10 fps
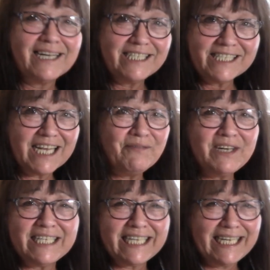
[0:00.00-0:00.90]
Just give
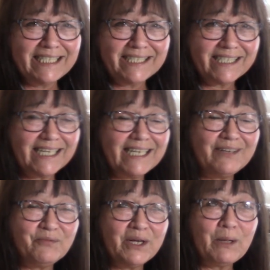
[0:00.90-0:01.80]
it a taste. It
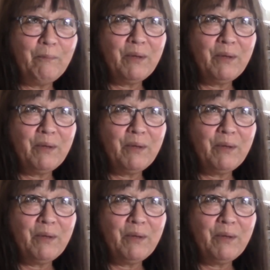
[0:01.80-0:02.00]
will